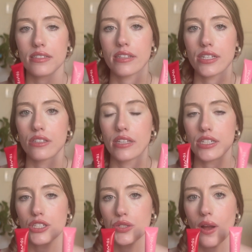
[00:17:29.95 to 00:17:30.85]
They
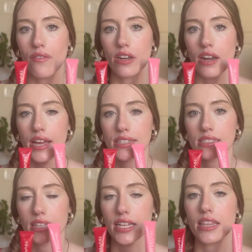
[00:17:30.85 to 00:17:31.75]
do have a nice
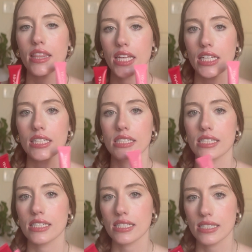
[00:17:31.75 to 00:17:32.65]
like thick
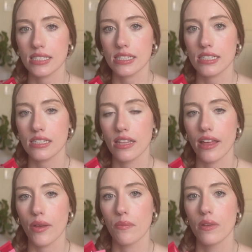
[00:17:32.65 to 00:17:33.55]
consistency to
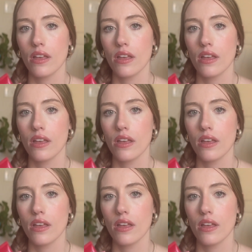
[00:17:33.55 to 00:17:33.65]
them